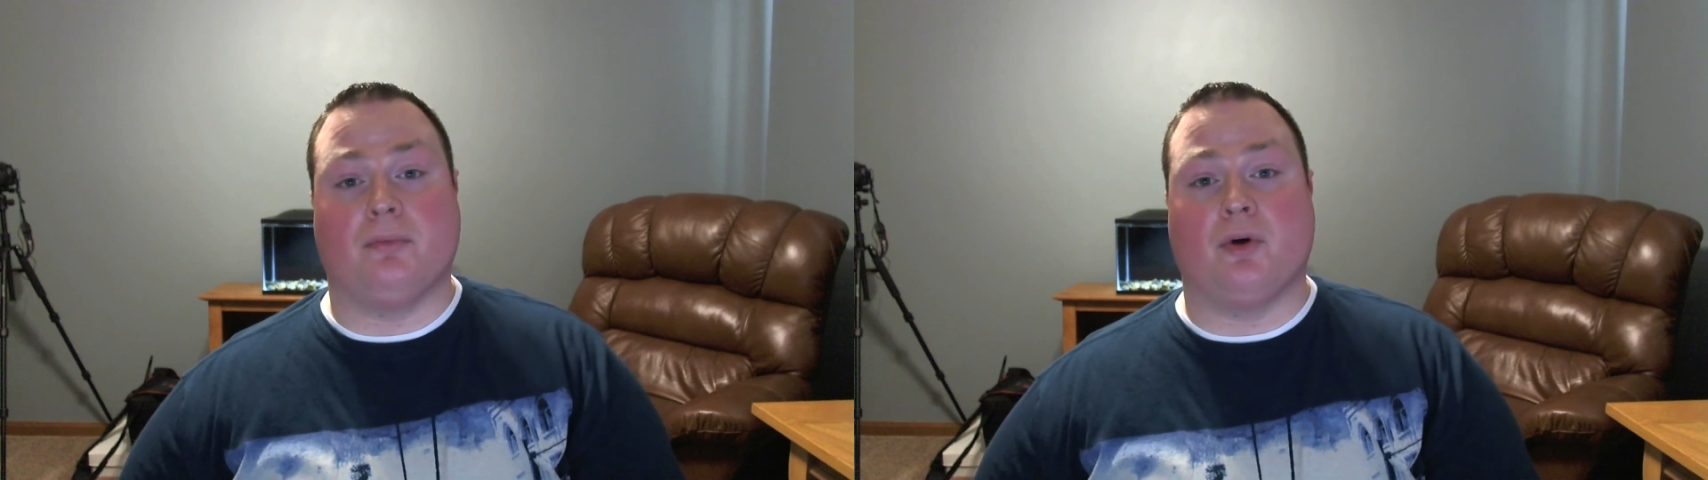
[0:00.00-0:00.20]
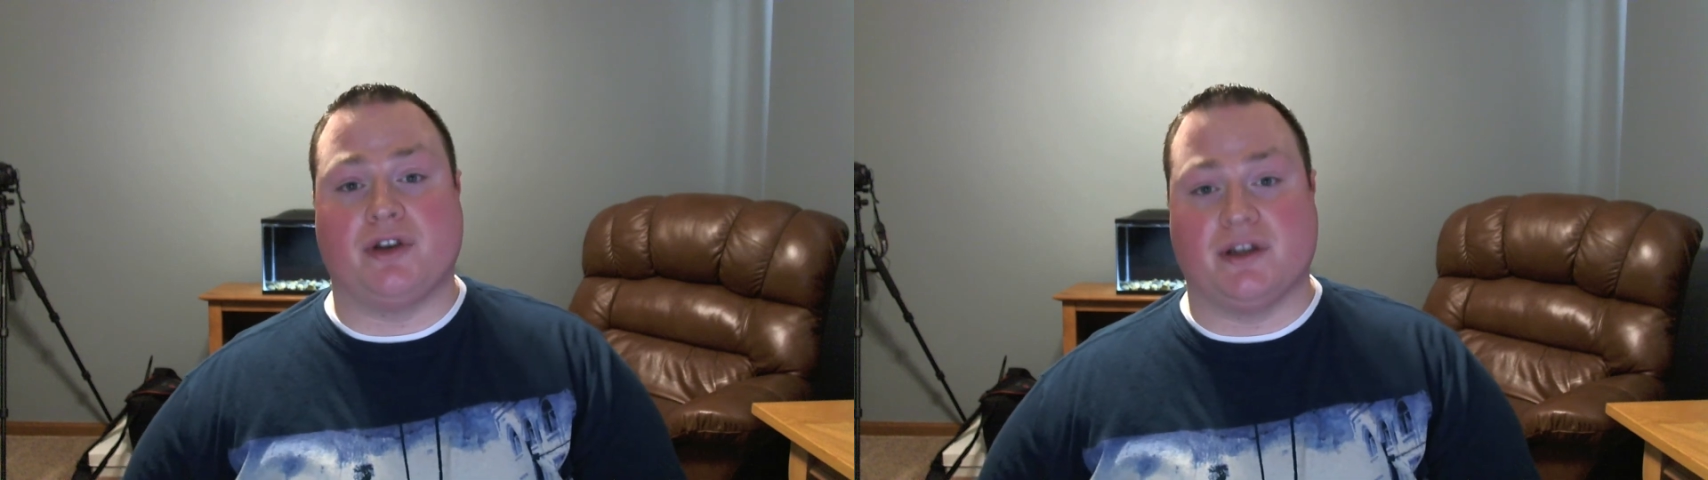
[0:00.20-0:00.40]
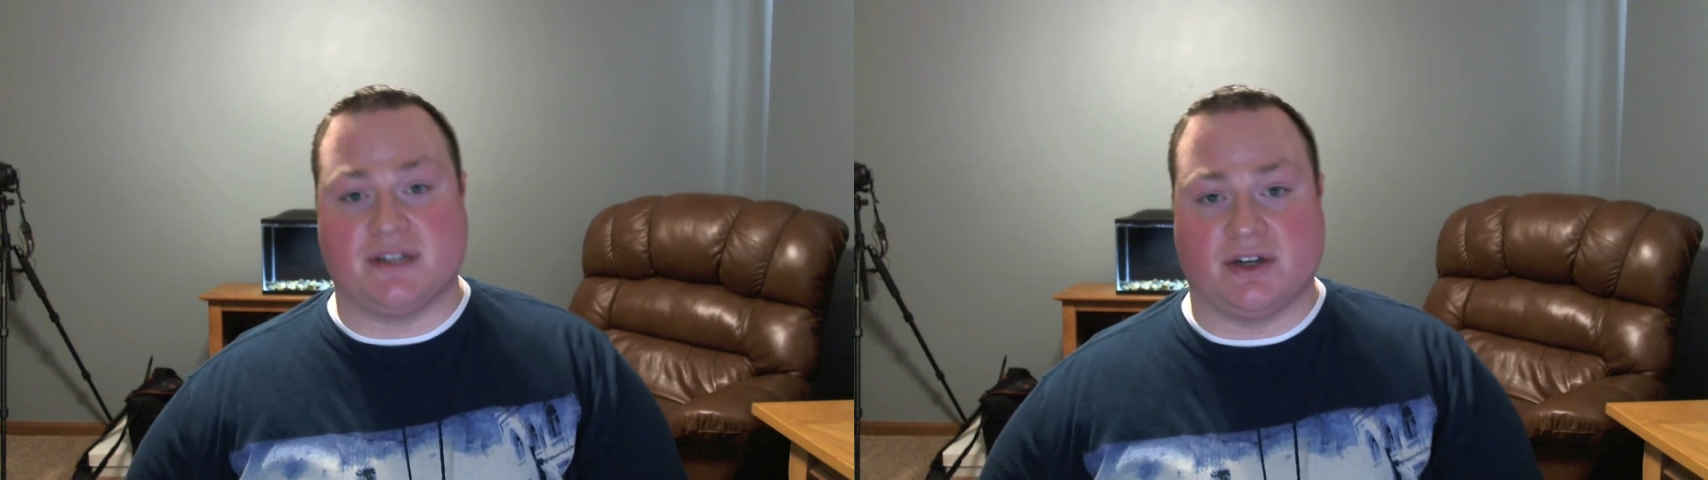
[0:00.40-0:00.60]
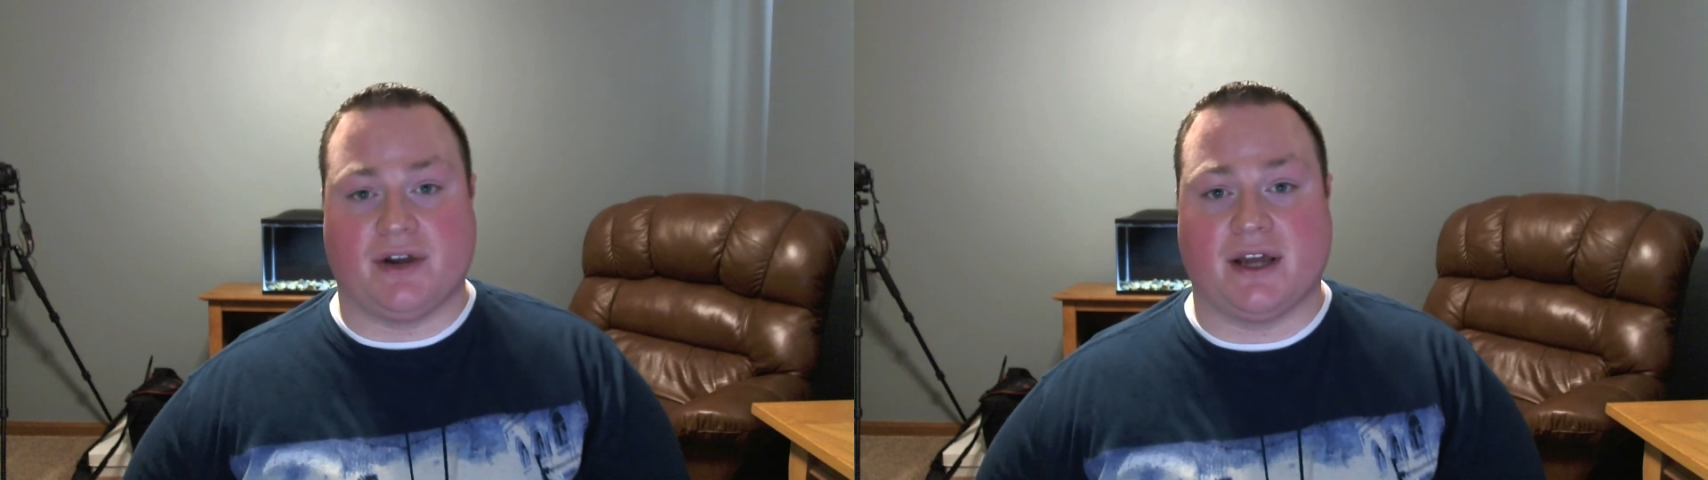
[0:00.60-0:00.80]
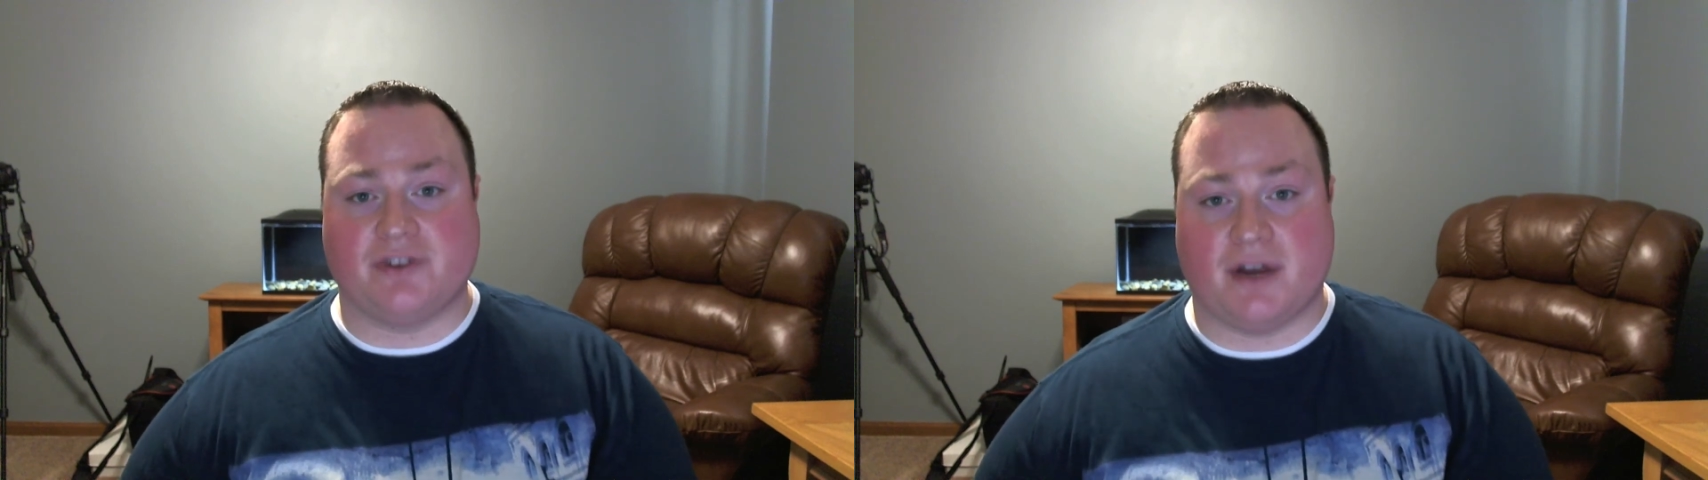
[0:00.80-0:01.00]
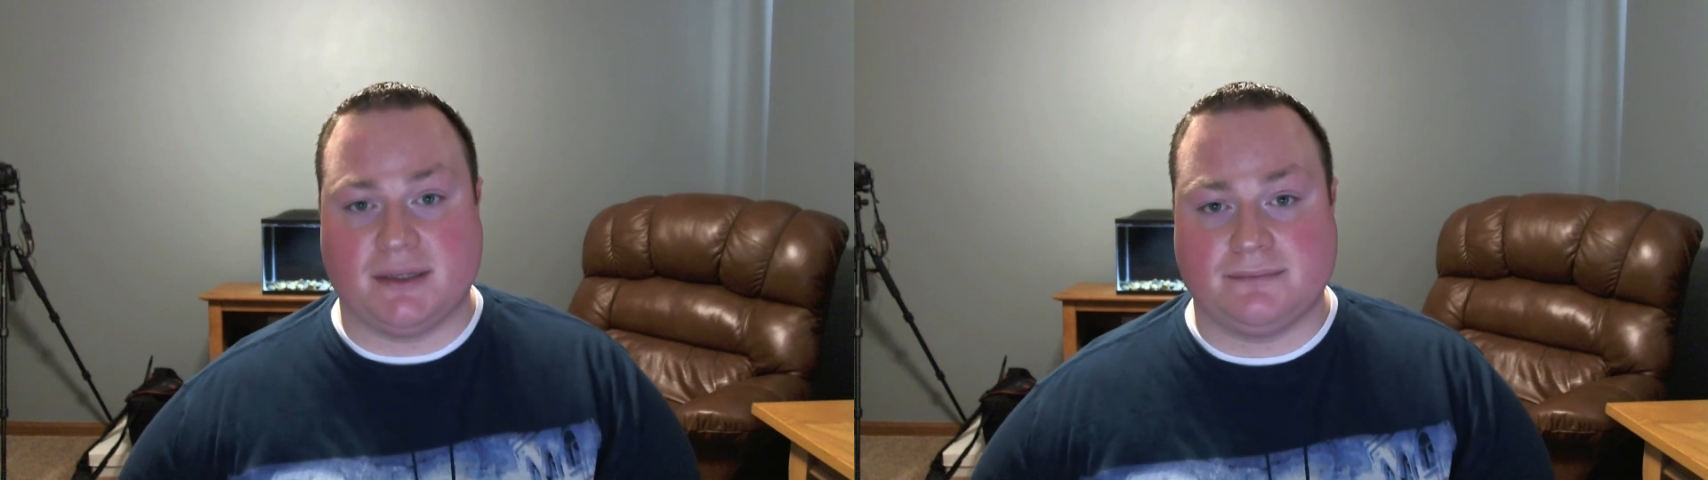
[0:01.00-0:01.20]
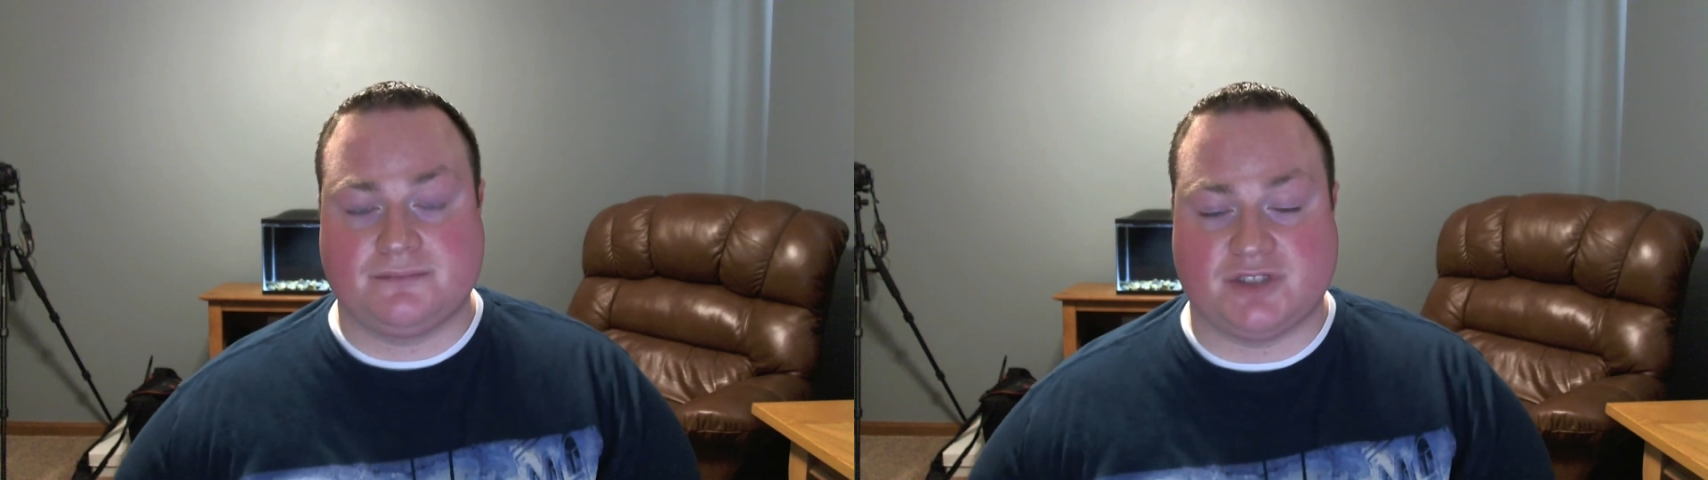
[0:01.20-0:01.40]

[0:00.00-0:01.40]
ammonia and 0 nitrite.